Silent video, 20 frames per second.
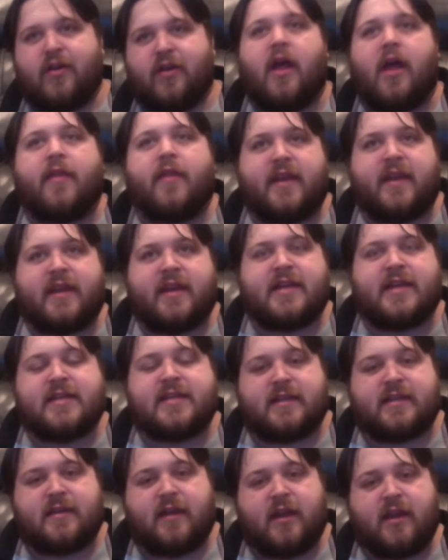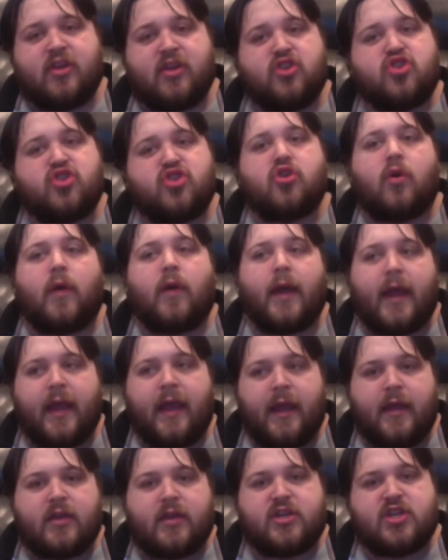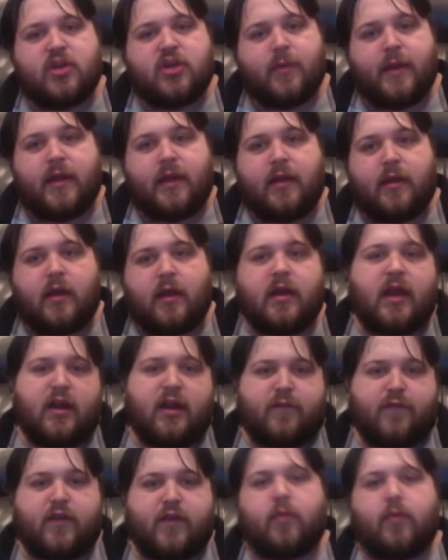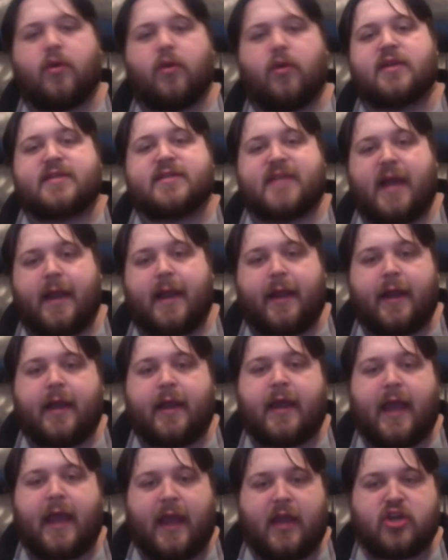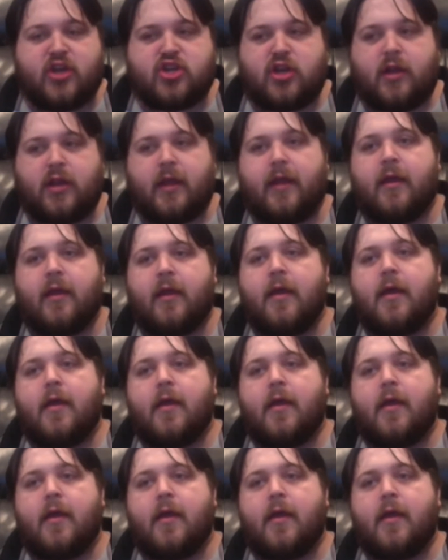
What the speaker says: Not that he doesn't enjoy doing an interview or a signing occasionally,